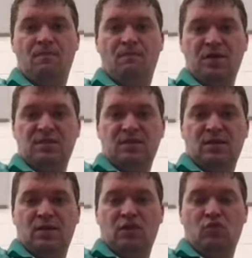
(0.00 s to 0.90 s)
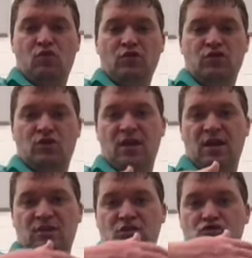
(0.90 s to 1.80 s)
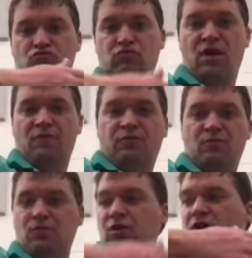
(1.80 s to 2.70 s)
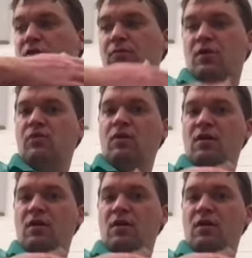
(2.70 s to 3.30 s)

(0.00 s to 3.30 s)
Basically, you want your hand to drop from your elbow.